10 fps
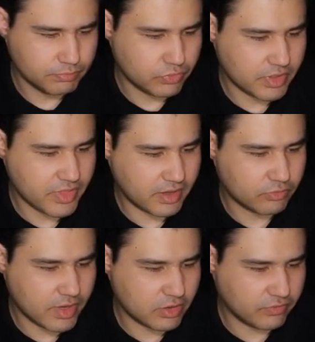put the deck
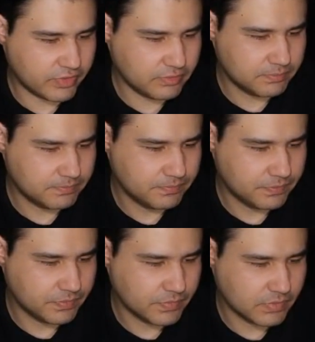right over,
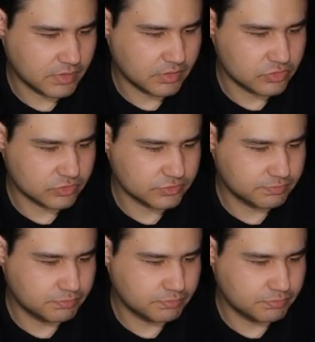and just,